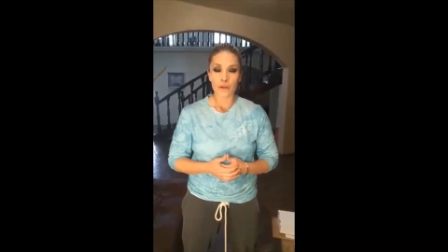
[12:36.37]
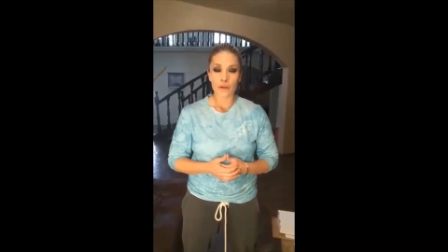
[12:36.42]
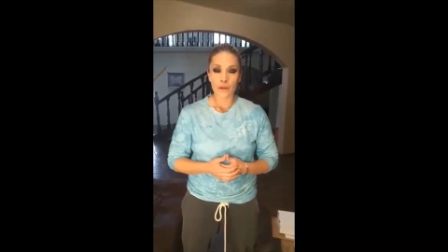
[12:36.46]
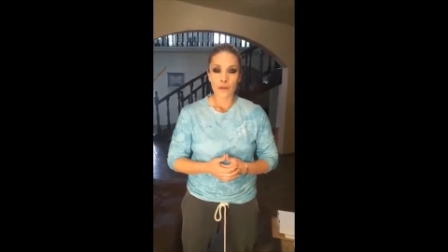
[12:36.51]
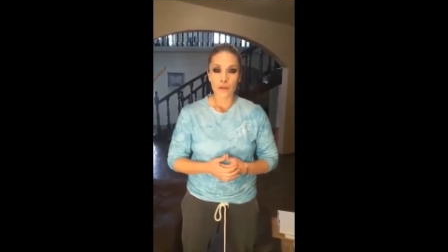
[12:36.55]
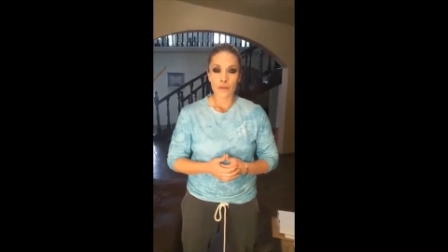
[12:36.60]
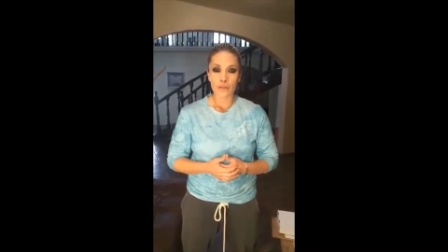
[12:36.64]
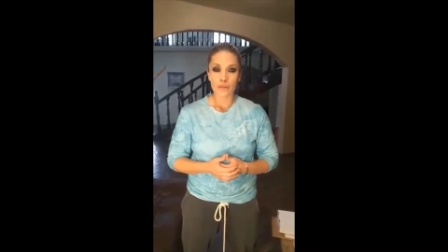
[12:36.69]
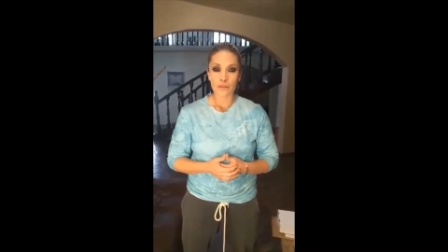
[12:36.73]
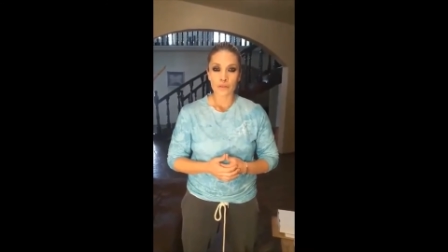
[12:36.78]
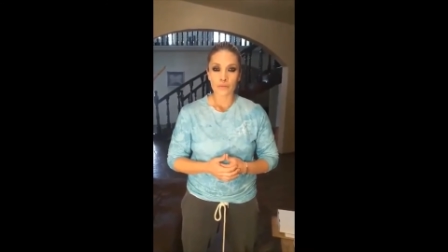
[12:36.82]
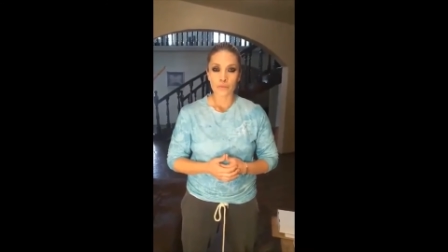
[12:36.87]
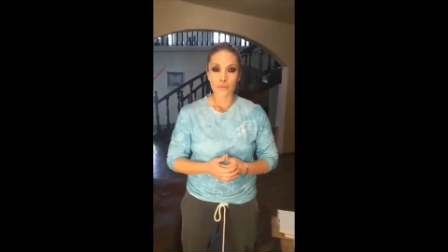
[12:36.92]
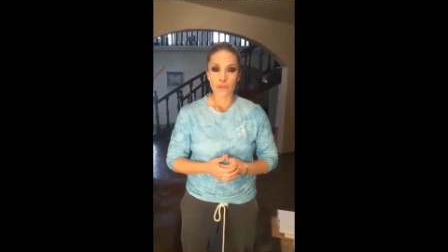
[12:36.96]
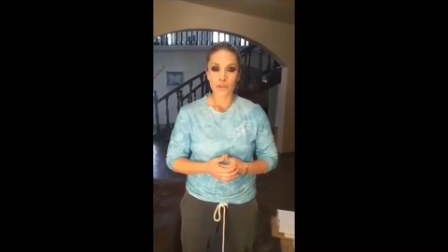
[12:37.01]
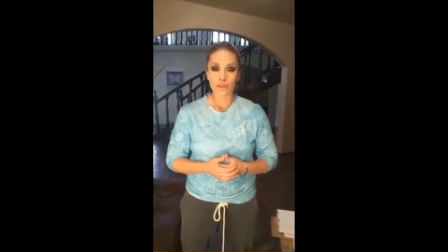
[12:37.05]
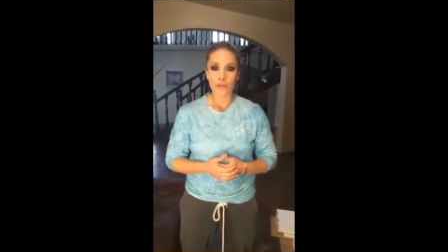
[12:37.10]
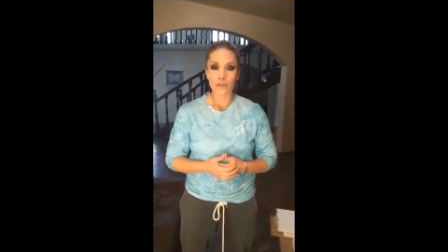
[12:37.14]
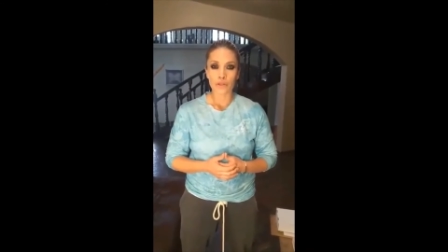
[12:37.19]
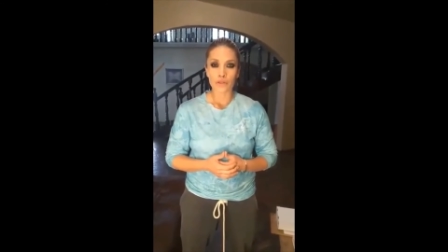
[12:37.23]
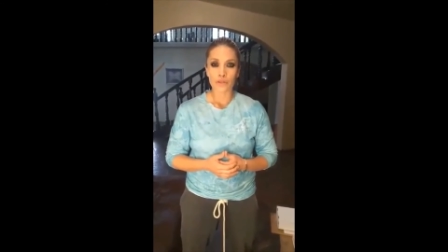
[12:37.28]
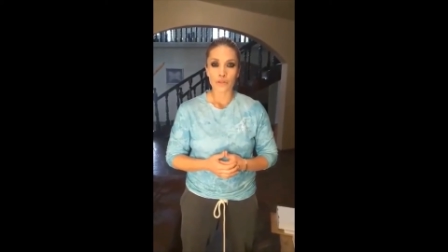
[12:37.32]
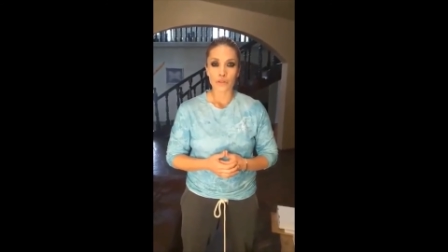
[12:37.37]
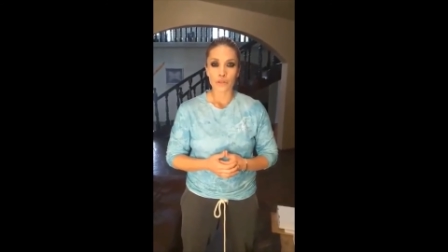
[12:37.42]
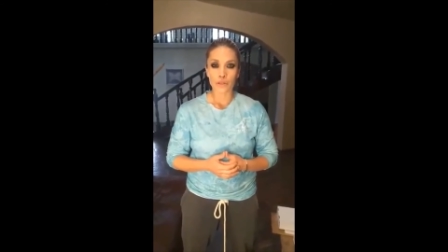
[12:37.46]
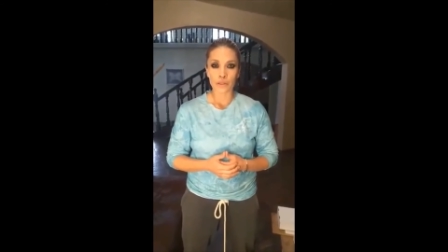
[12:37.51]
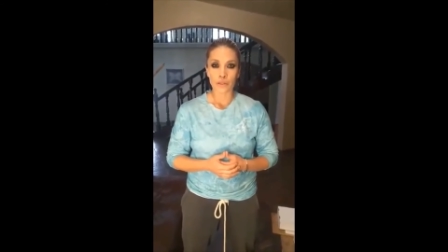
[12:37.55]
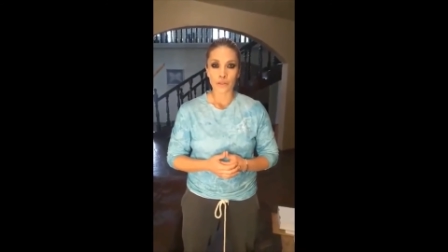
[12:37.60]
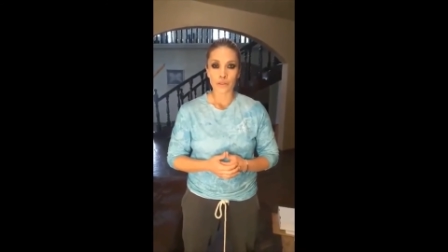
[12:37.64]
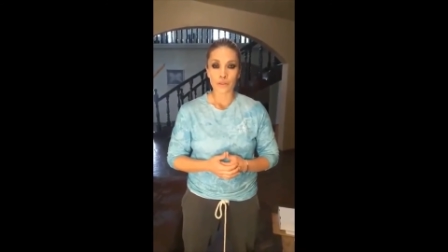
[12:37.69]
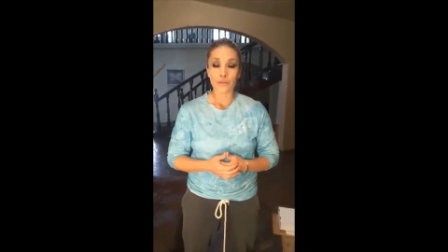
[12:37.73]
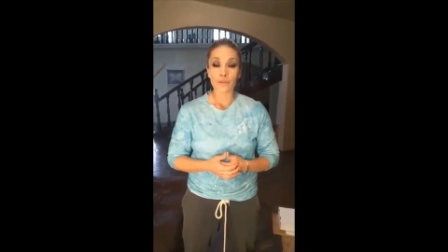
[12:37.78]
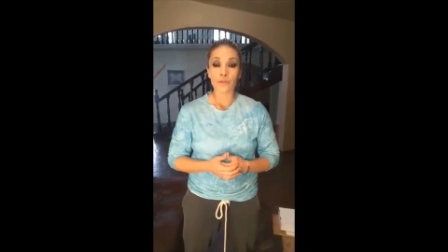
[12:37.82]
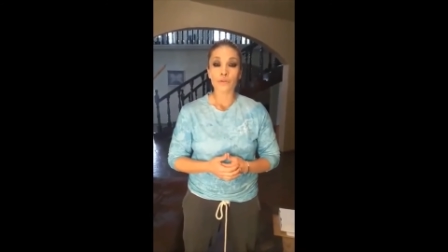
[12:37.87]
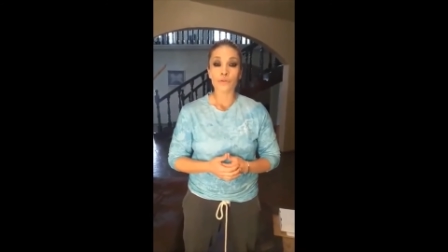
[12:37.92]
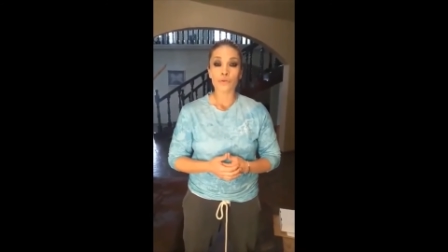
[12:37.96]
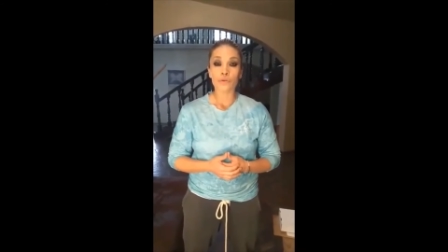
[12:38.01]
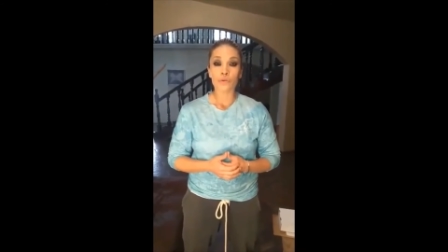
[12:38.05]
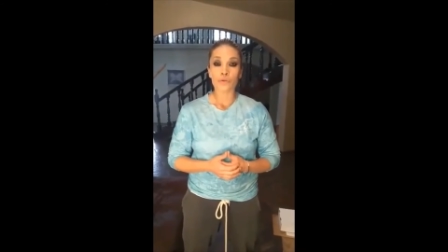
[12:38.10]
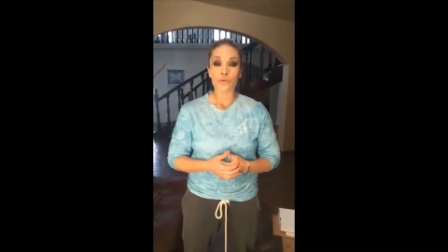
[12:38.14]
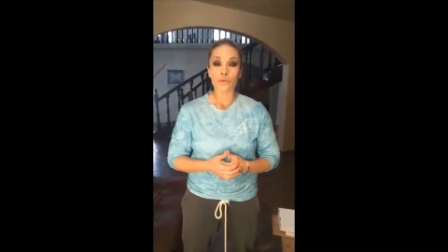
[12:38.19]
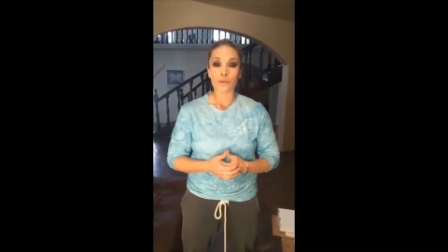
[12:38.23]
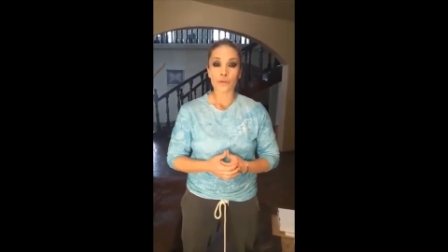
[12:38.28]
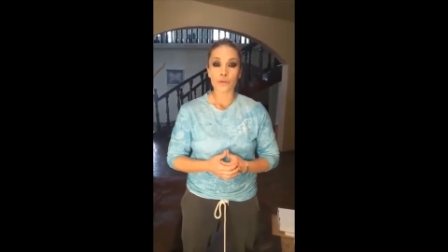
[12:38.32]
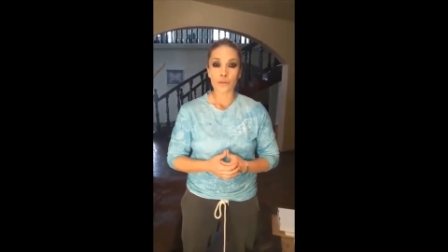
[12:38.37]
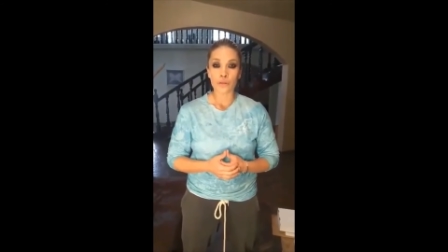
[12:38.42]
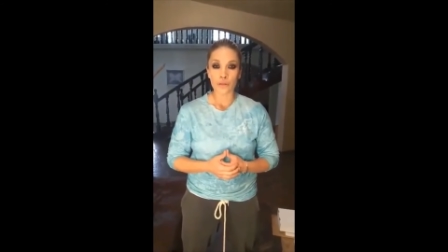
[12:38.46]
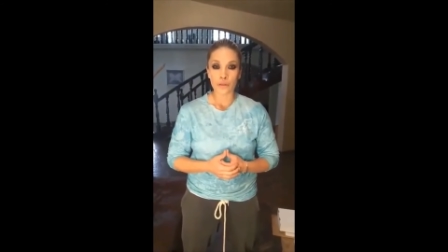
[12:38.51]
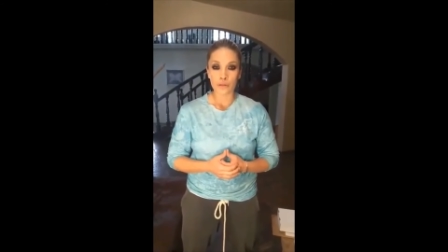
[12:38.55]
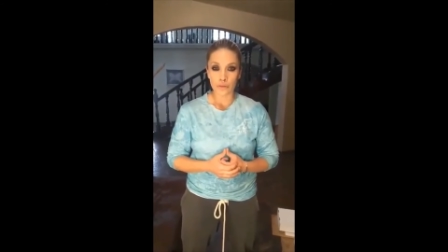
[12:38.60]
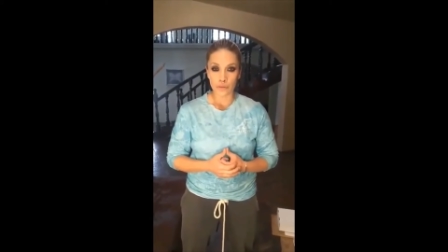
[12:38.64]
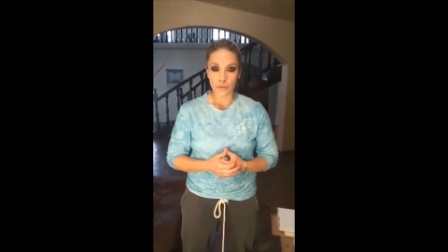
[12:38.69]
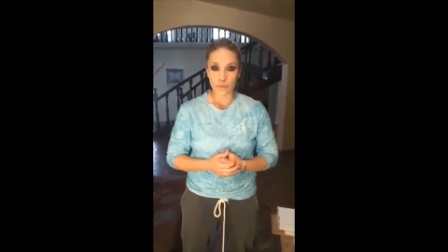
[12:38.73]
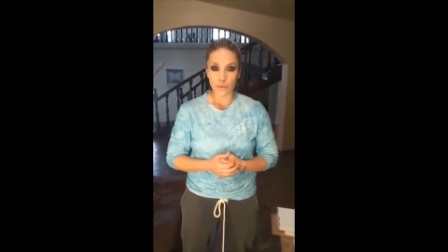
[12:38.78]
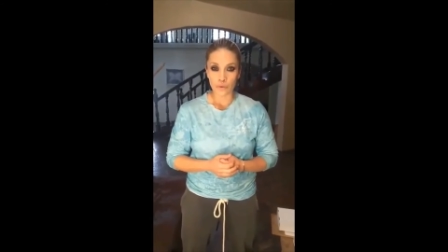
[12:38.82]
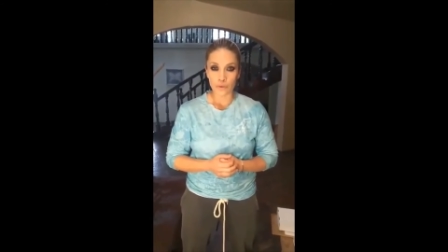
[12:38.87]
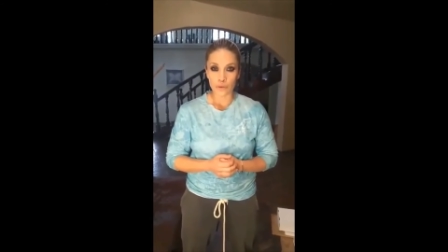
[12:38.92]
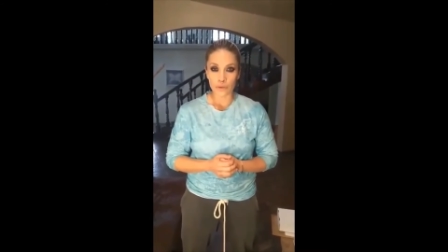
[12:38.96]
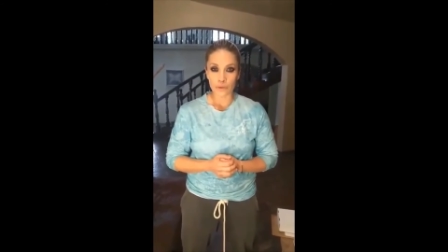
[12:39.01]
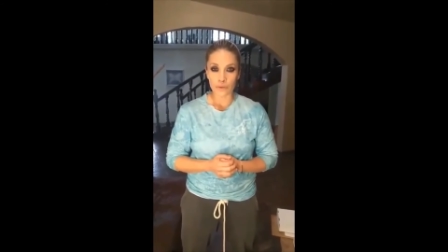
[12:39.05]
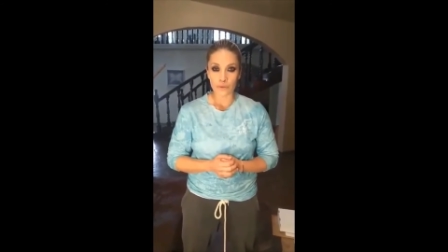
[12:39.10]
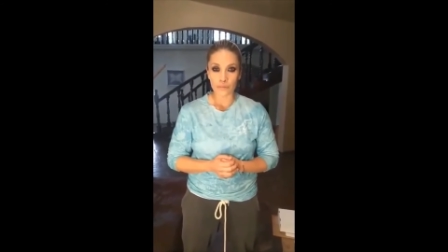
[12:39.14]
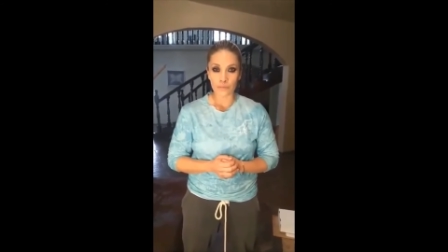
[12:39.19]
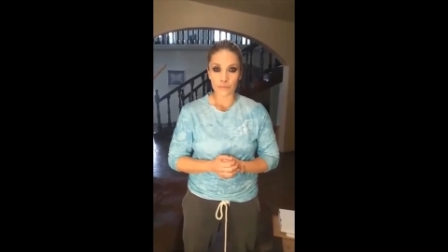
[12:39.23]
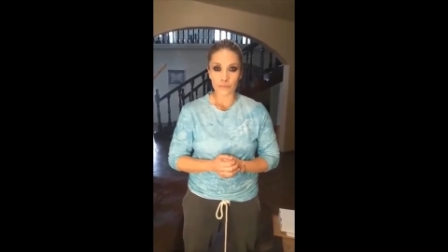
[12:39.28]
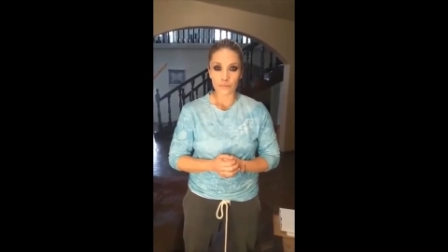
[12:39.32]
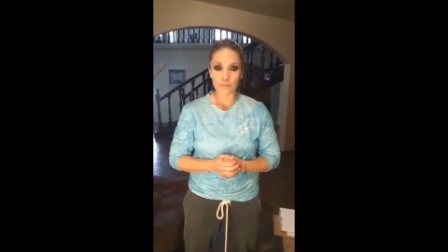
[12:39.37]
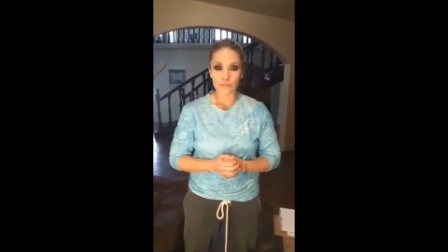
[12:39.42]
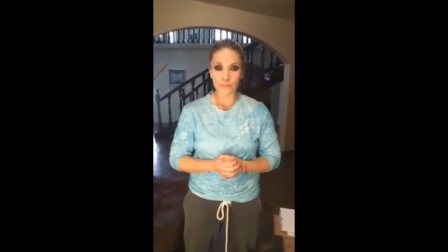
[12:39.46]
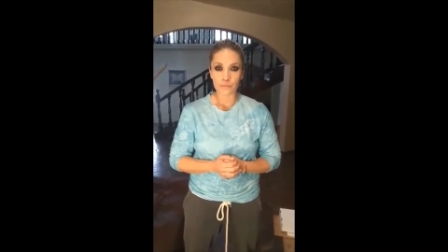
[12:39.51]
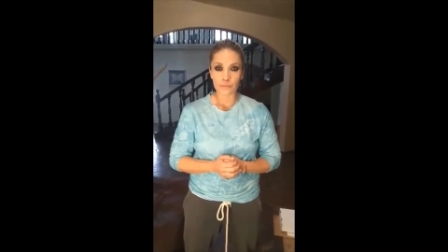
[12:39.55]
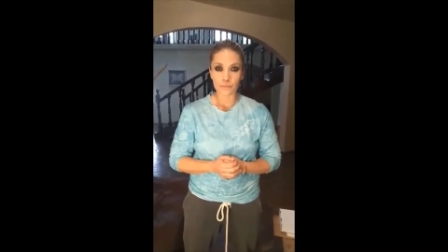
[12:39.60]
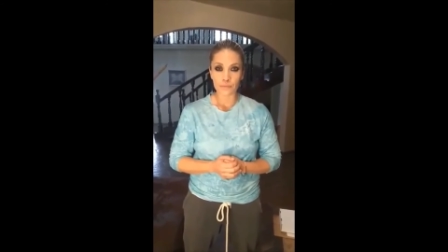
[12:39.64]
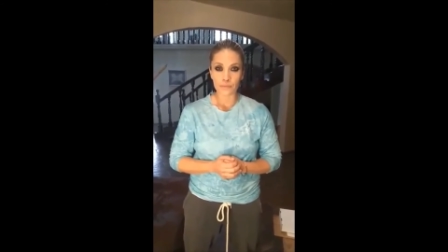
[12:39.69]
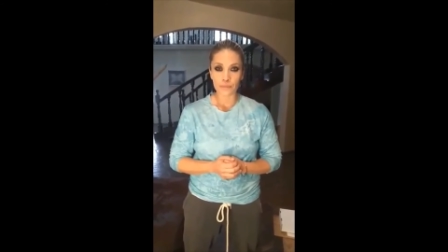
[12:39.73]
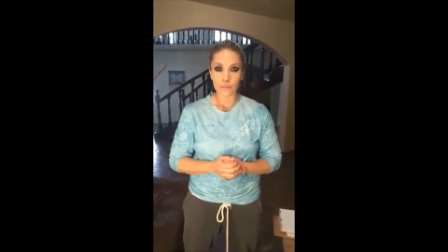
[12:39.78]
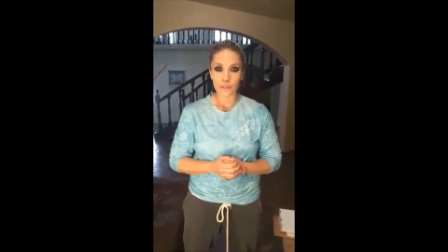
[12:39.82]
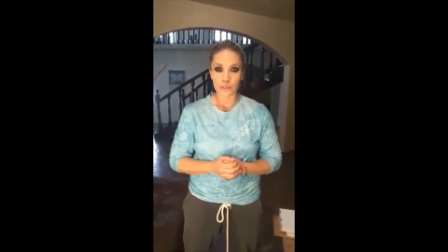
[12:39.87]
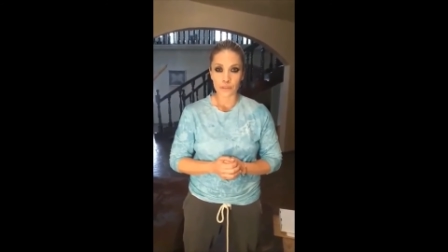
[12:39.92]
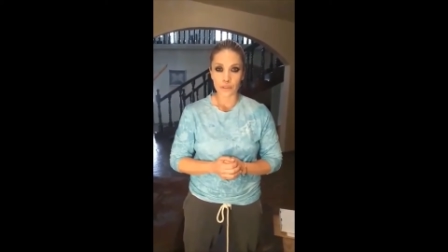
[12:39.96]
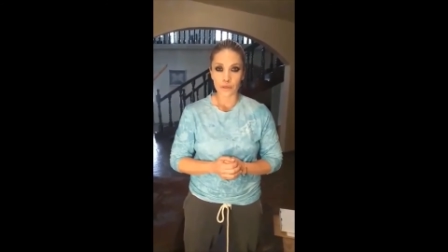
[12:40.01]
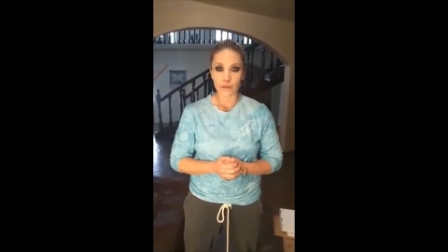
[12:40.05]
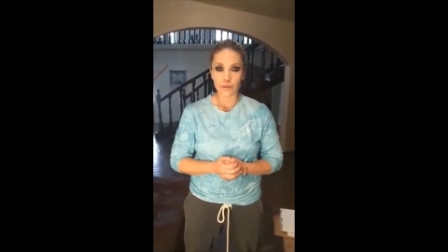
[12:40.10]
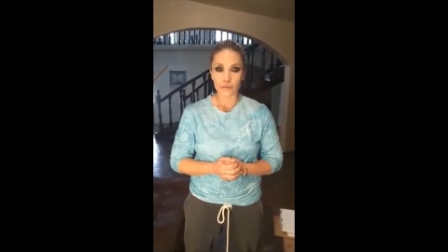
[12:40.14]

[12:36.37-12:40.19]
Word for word: This is Michelle Angelique, Truth and Integrity. Peace out.